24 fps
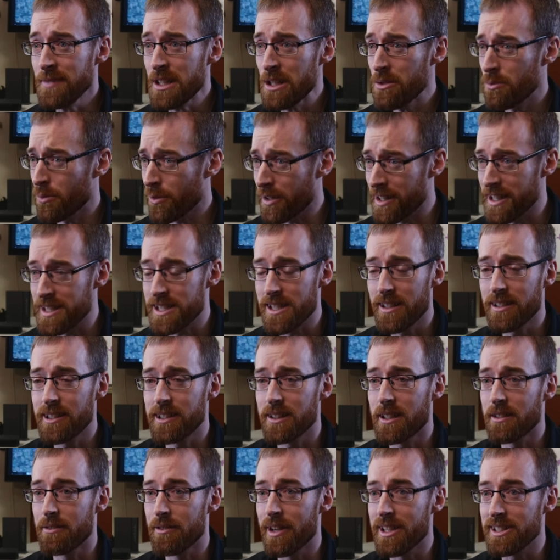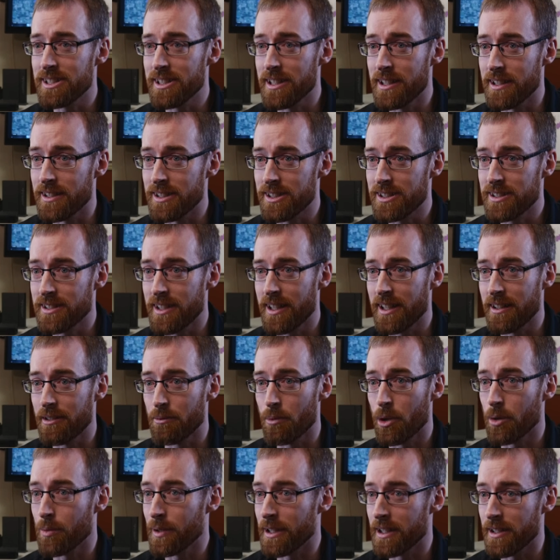what are they telling our residents, and
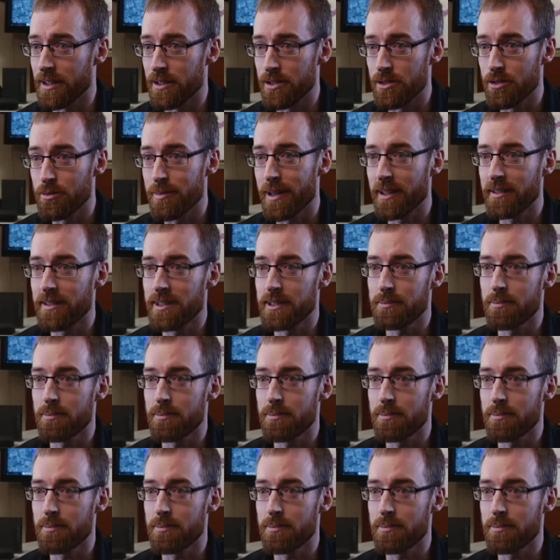what are we going to do about this